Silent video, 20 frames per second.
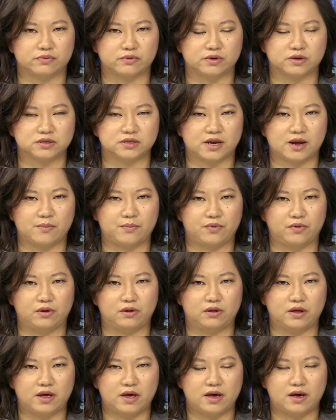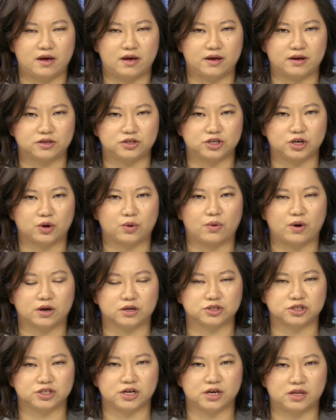For example,
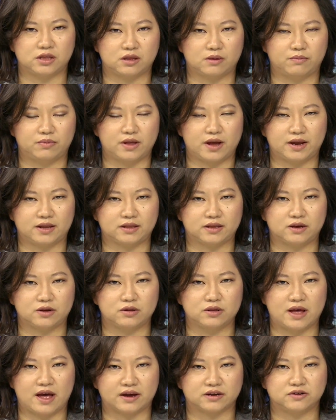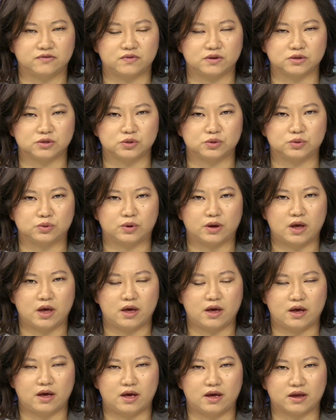Chen, the blind legal activist who
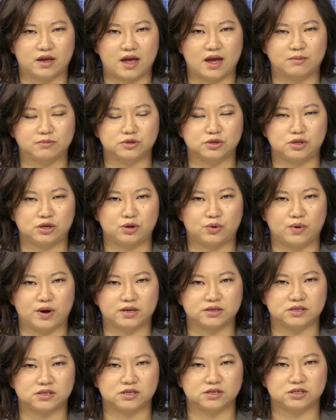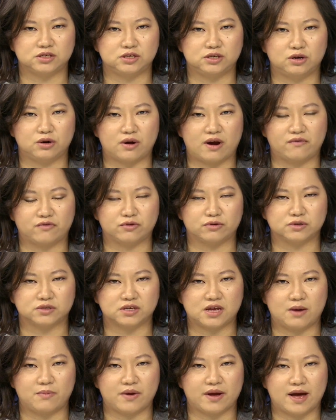came to the U.S. this year after
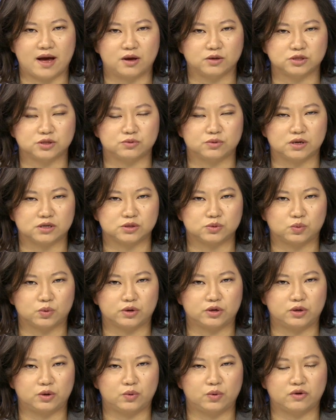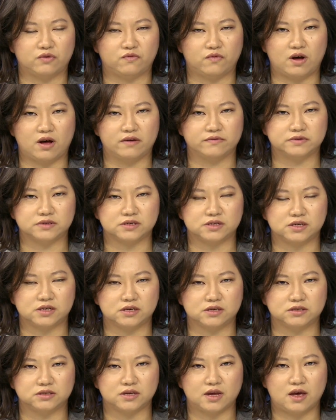escaping house arrest. Were you involved in
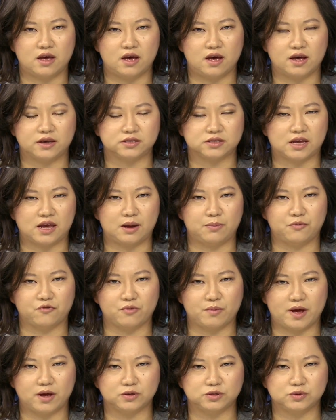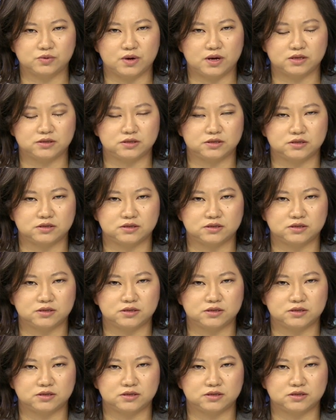his escape from house arrest?